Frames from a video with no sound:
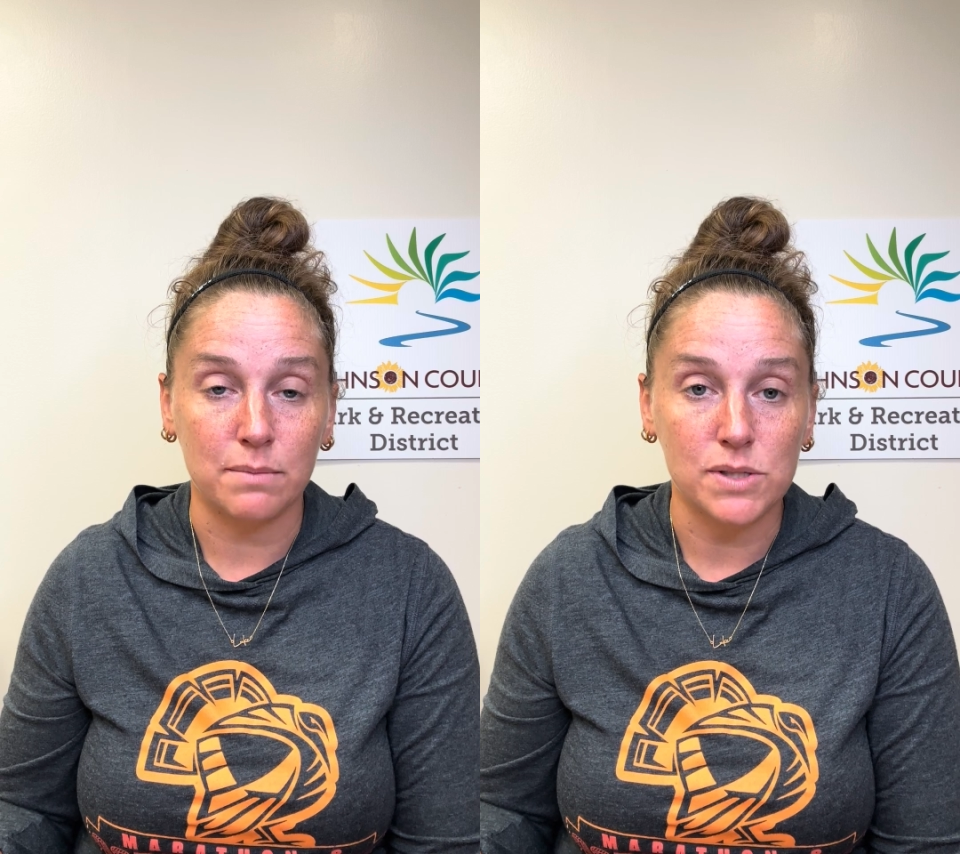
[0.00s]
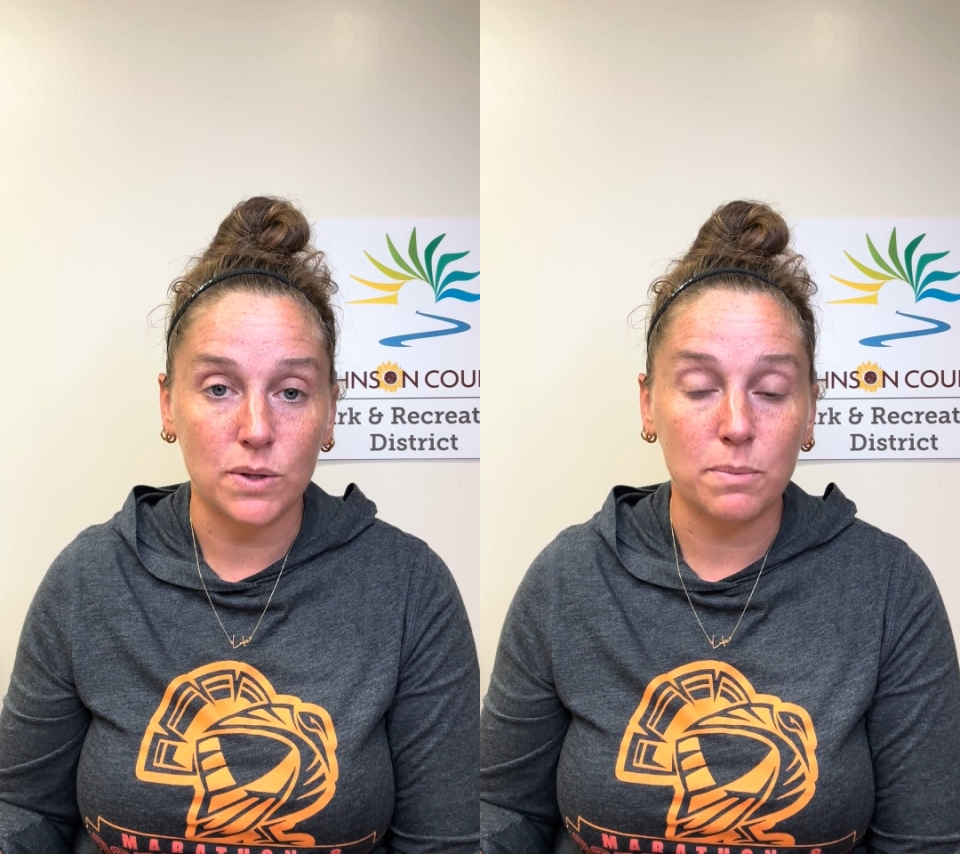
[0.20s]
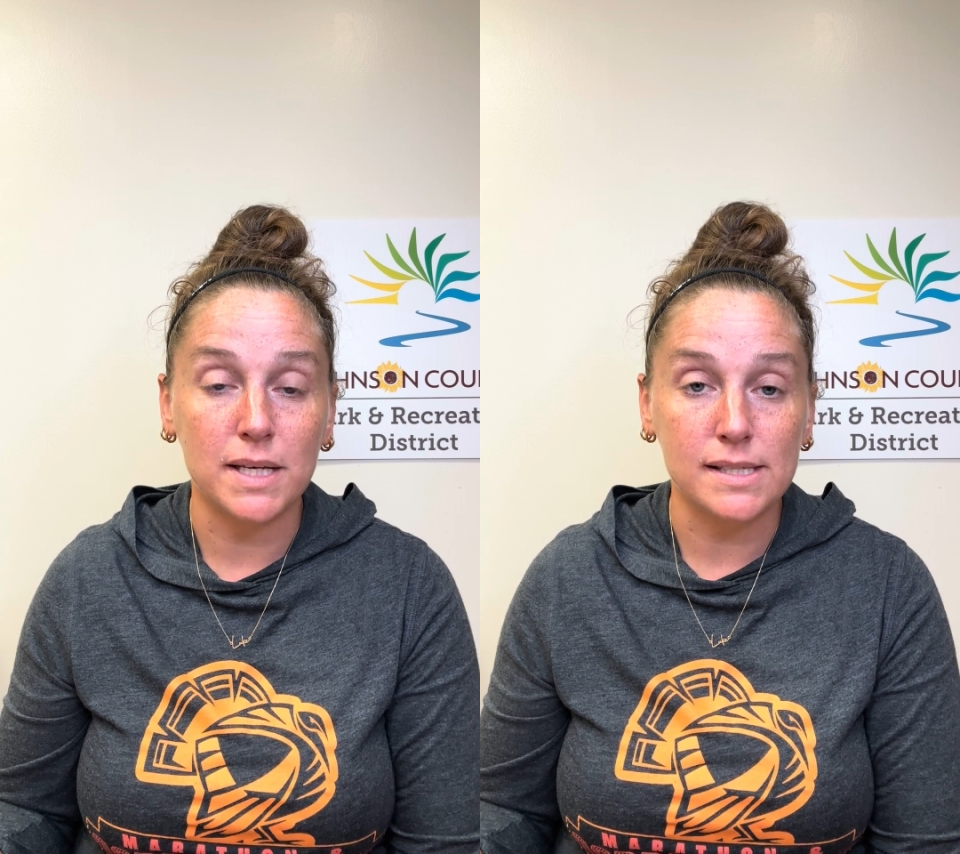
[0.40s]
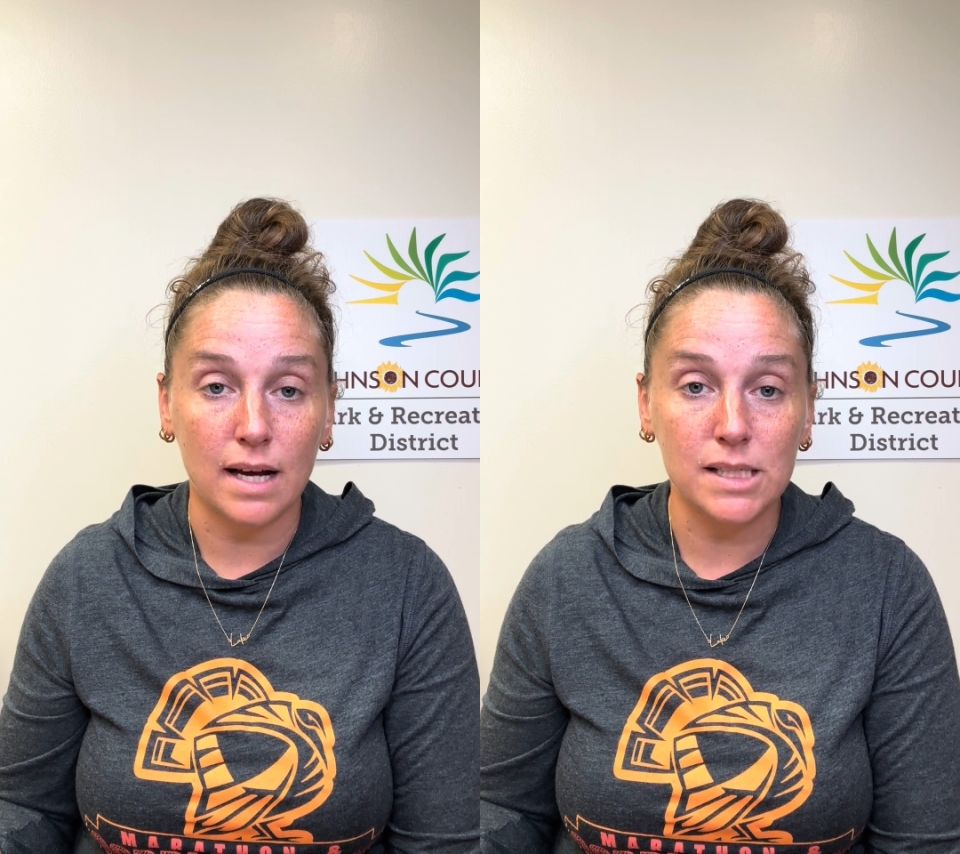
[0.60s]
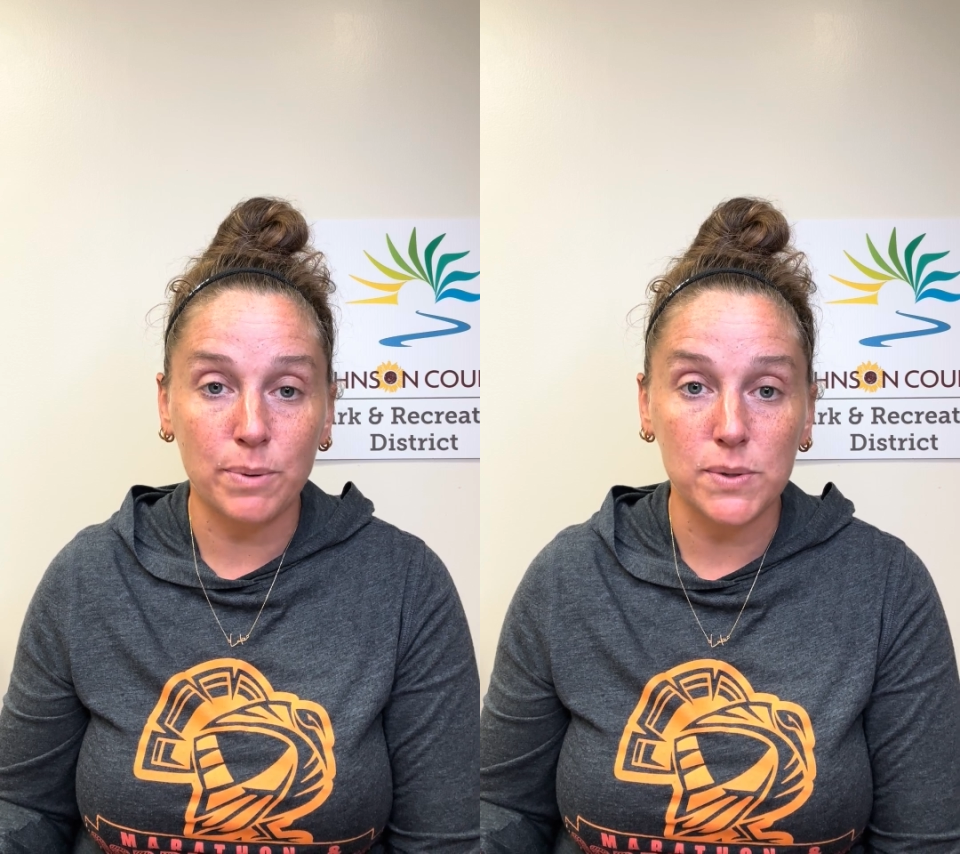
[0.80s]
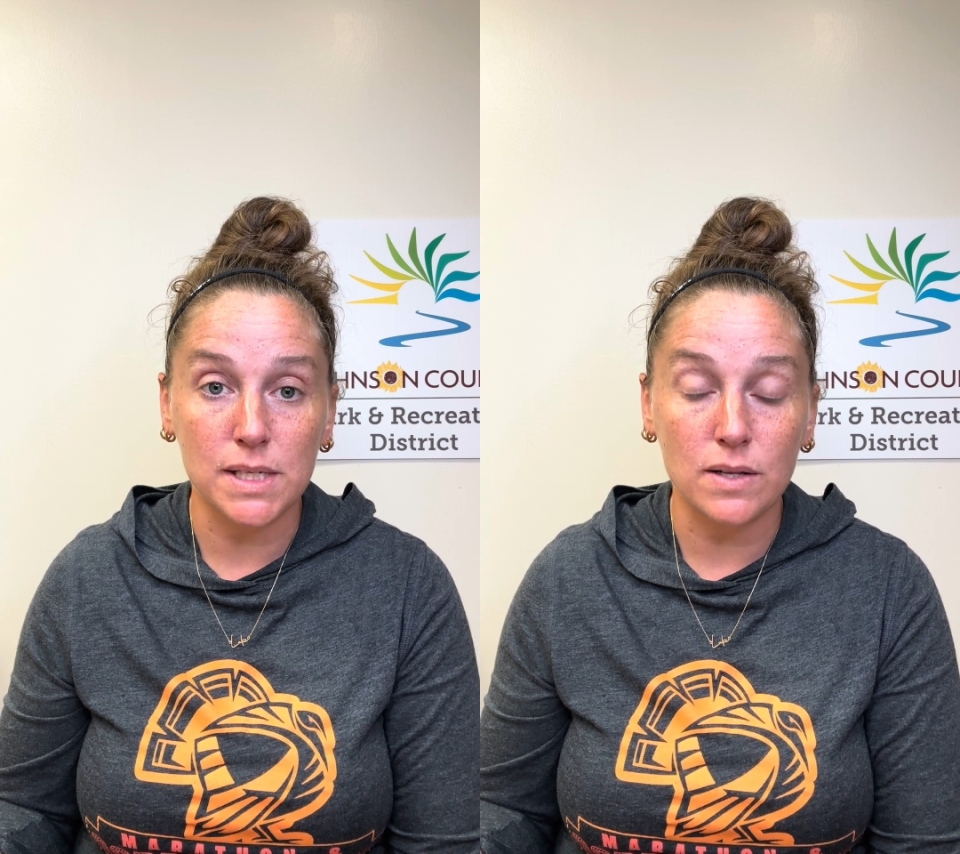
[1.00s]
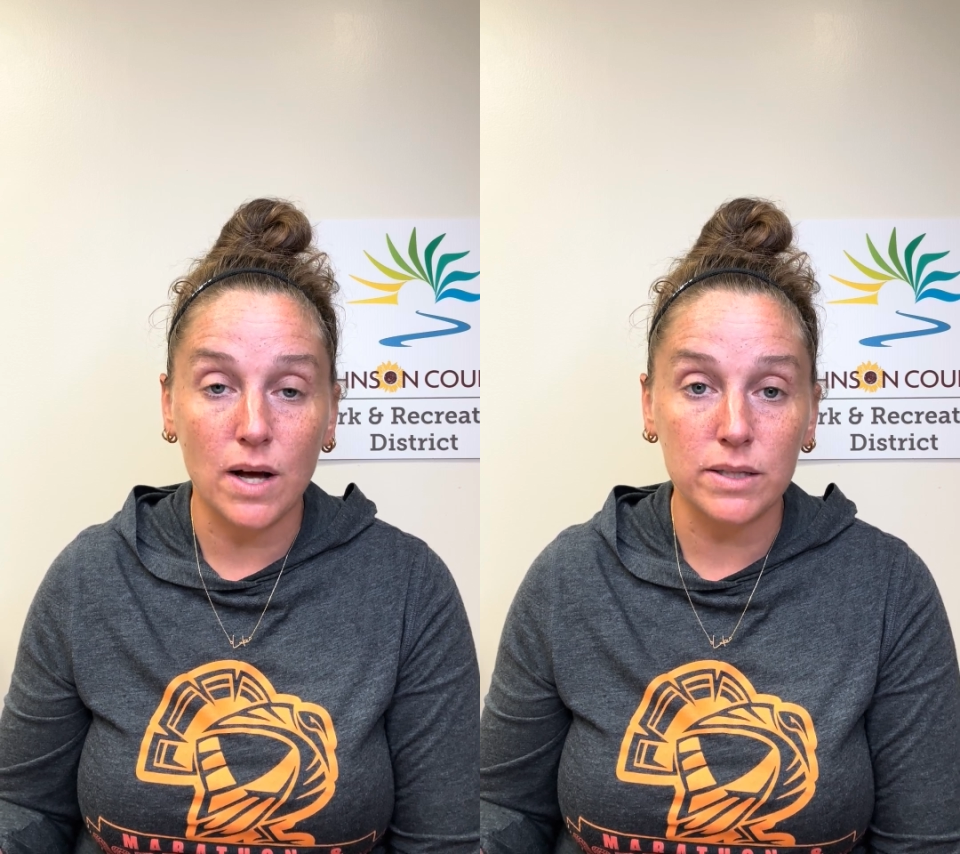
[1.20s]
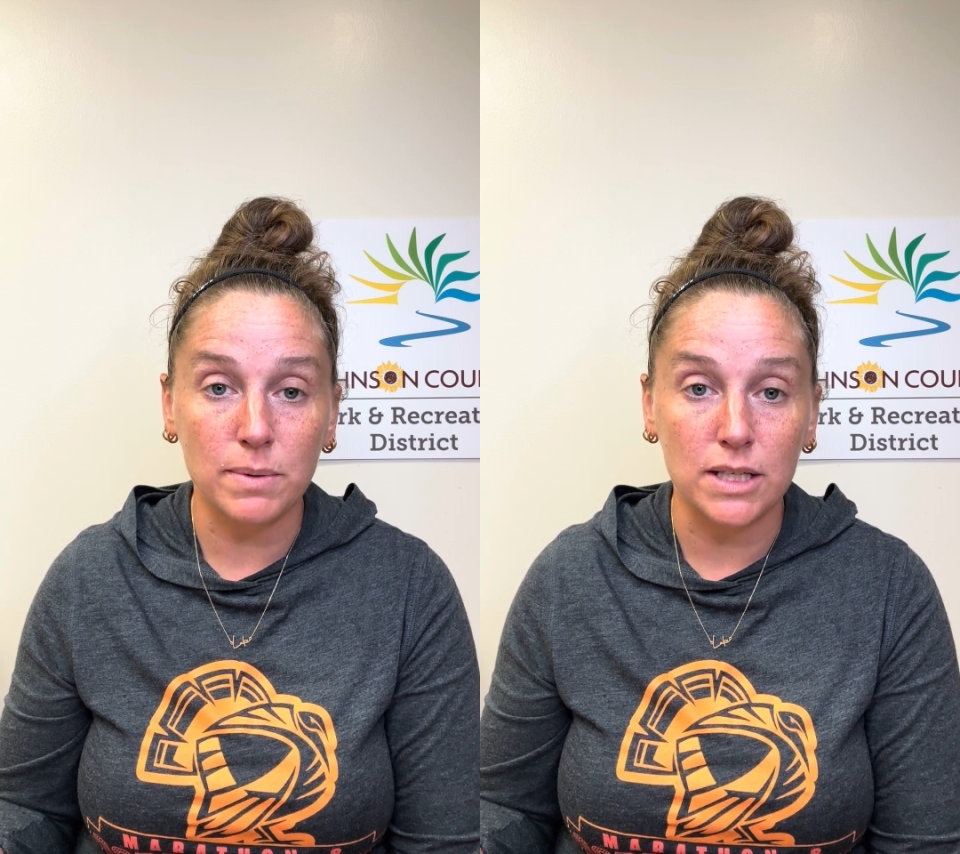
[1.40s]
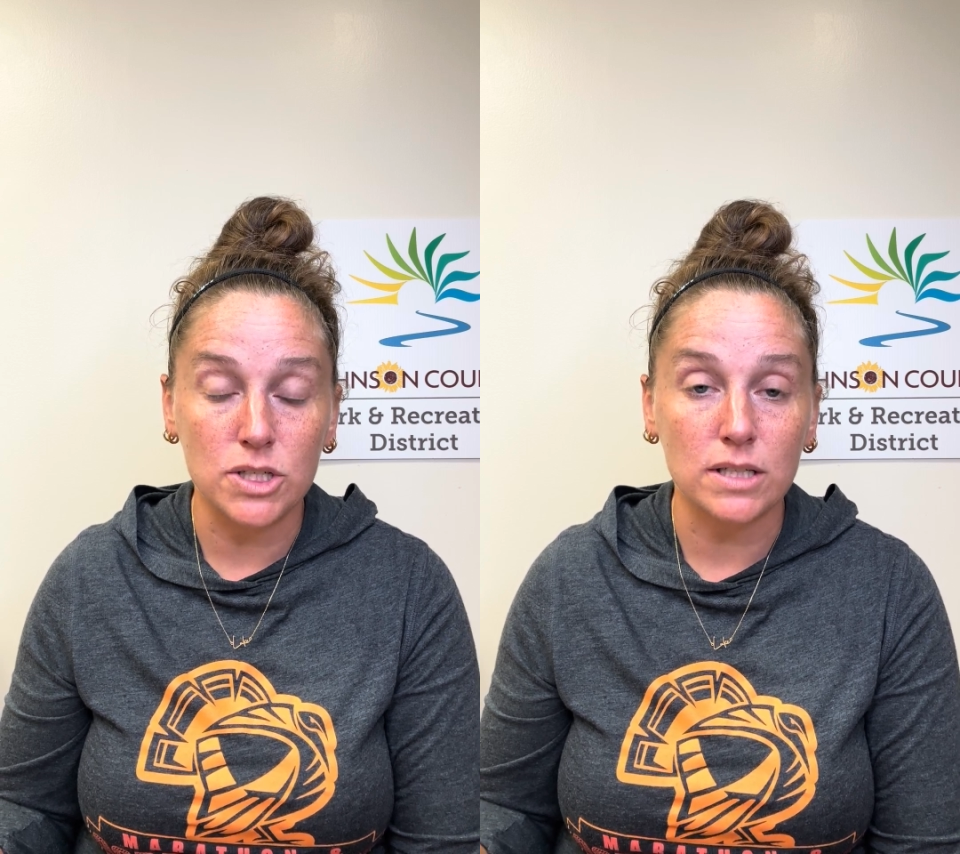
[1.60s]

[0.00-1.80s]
So there'll be signs posted along the beach,